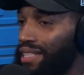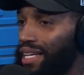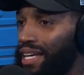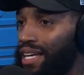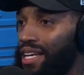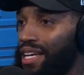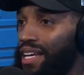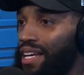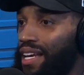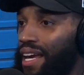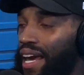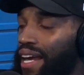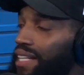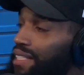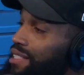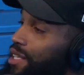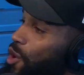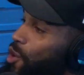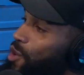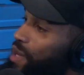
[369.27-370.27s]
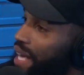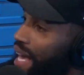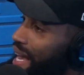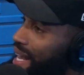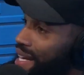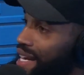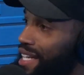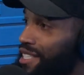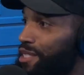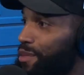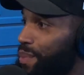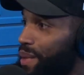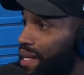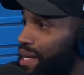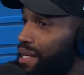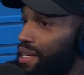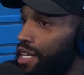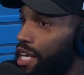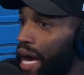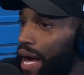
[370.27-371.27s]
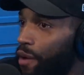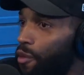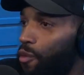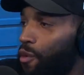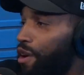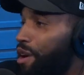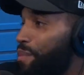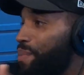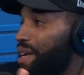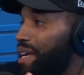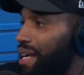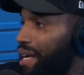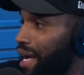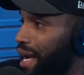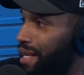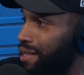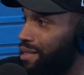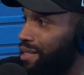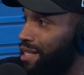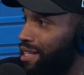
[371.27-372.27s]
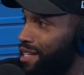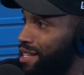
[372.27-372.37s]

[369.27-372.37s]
Like, and it's okay not to be, I don't want to be a gangster.